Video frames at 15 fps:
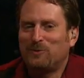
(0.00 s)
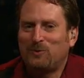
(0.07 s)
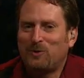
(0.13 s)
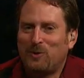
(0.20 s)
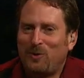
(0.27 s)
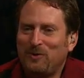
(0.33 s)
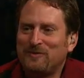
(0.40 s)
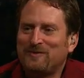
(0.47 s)

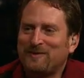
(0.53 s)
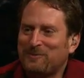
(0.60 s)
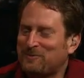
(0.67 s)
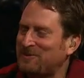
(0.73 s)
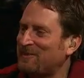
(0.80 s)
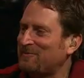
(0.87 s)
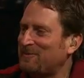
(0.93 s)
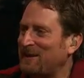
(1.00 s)
We're holding some
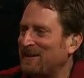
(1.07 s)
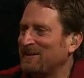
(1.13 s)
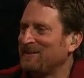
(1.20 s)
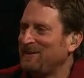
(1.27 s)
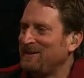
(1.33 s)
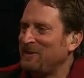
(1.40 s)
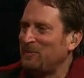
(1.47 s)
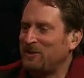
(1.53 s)
stuff back,
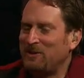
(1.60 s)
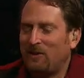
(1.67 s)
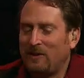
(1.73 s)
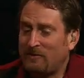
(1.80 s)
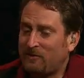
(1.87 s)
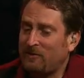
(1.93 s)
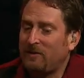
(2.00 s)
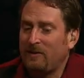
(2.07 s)
but no,
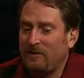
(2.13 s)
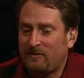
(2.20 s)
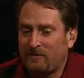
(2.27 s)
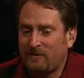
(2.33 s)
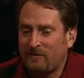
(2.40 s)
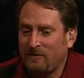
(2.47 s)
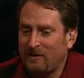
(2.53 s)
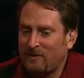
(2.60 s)

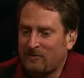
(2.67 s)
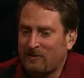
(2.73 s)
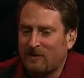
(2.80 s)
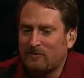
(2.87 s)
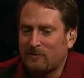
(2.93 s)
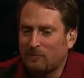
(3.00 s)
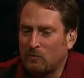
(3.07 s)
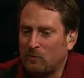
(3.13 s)
it's
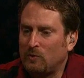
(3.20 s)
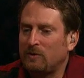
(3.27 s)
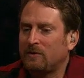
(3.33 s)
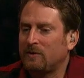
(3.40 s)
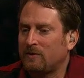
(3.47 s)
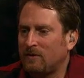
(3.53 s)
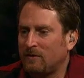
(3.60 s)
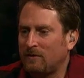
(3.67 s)
got some
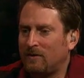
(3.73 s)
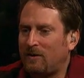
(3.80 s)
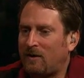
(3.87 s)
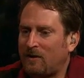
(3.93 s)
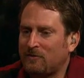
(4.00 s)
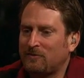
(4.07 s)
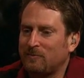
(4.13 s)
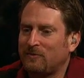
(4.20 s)
really
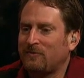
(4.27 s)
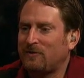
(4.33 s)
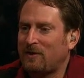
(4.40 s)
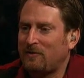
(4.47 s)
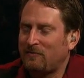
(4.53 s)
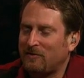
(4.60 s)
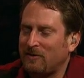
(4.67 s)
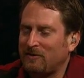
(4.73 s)
awesome
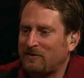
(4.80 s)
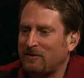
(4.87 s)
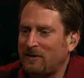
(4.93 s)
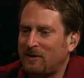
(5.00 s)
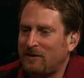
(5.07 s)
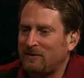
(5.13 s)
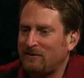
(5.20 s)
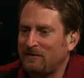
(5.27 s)
stuff that's
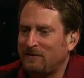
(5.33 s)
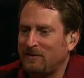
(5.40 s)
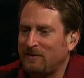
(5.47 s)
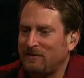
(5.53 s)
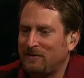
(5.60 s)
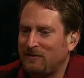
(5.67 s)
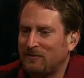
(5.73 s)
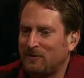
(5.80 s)

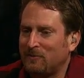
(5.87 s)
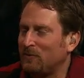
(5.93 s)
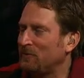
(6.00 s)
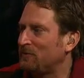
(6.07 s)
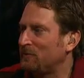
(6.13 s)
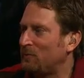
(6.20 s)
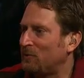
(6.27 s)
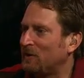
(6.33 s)
going to
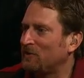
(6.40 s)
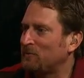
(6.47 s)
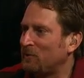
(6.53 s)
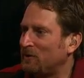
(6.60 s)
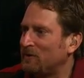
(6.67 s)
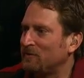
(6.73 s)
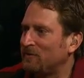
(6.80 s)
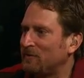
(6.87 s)
really surprise
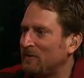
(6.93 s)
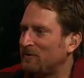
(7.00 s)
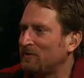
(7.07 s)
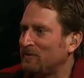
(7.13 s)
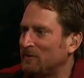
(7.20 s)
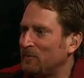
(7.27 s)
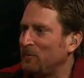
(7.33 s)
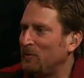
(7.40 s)
players that I
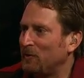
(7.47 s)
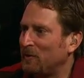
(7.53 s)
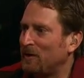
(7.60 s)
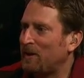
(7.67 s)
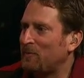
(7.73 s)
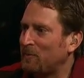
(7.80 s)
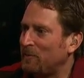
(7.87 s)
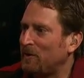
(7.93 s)
think they're going to be real
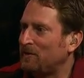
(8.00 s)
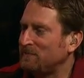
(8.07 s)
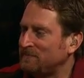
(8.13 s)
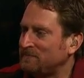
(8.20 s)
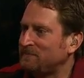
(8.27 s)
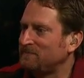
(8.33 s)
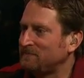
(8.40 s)
happy about.